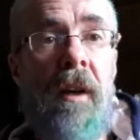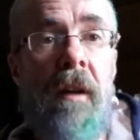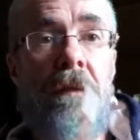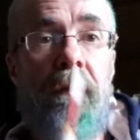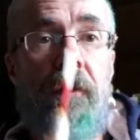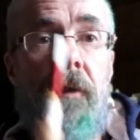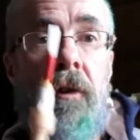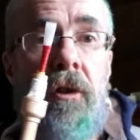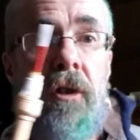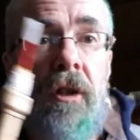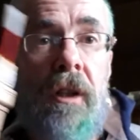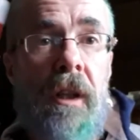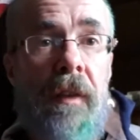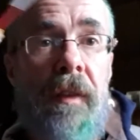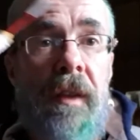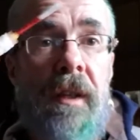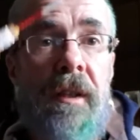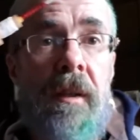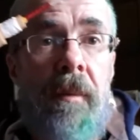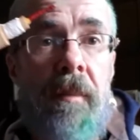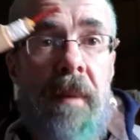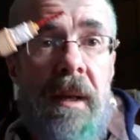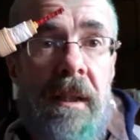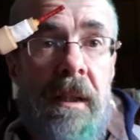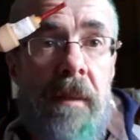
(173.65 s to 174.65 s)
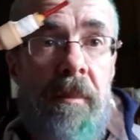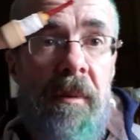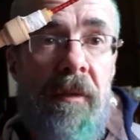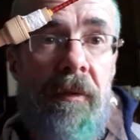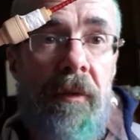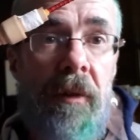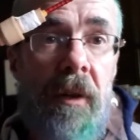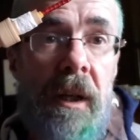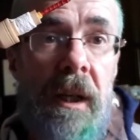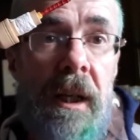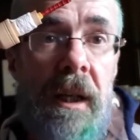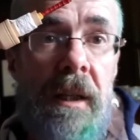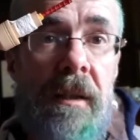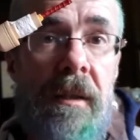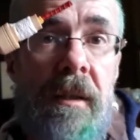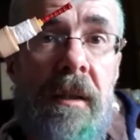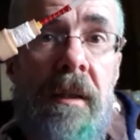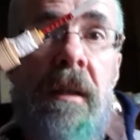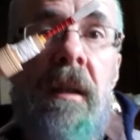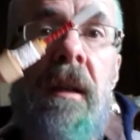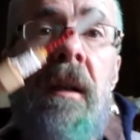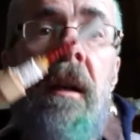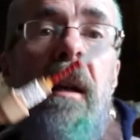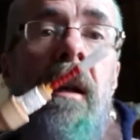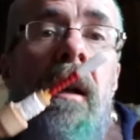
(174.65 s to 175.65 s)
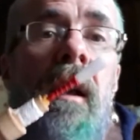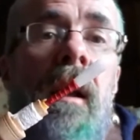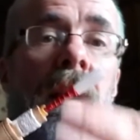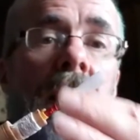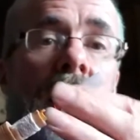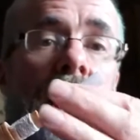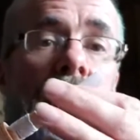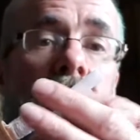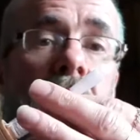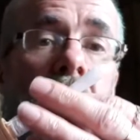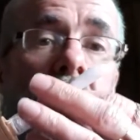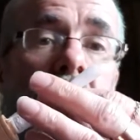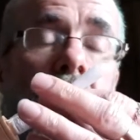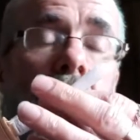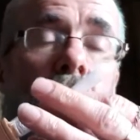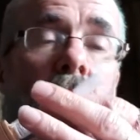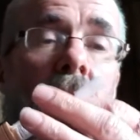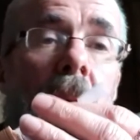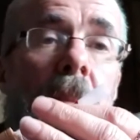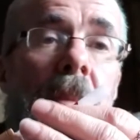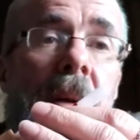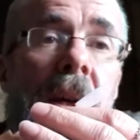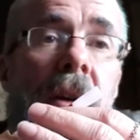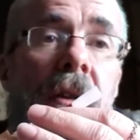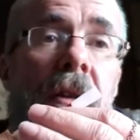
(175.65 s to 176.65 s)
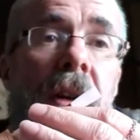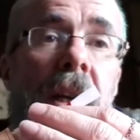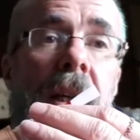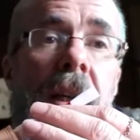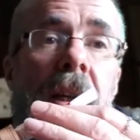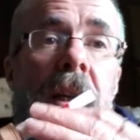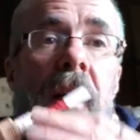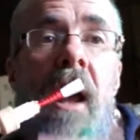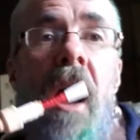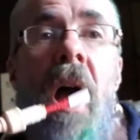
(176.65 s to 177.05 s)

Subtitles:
Unfortunately, these are meant to be for kids. That's actually quite a big reed.